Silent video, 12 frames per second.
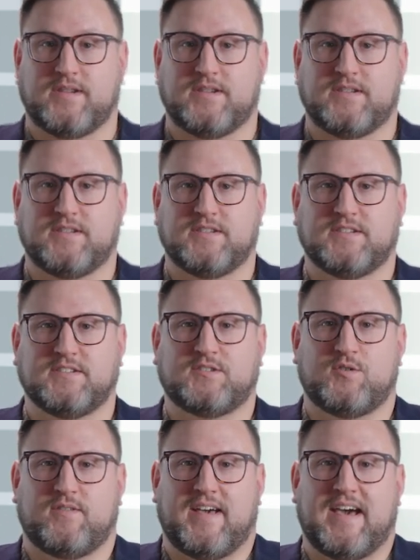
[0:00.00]
companies
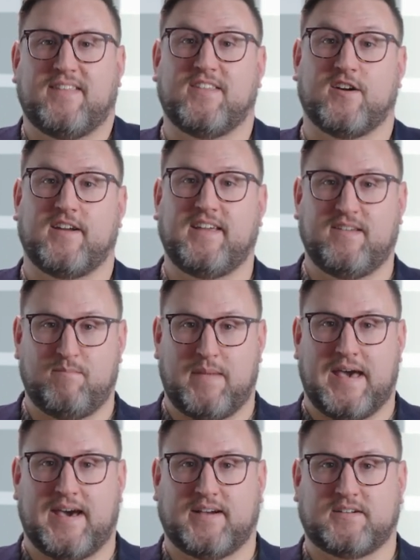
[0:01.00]
who have had their
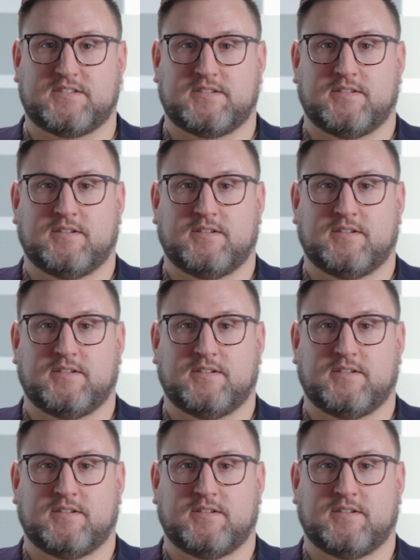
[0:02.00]
impact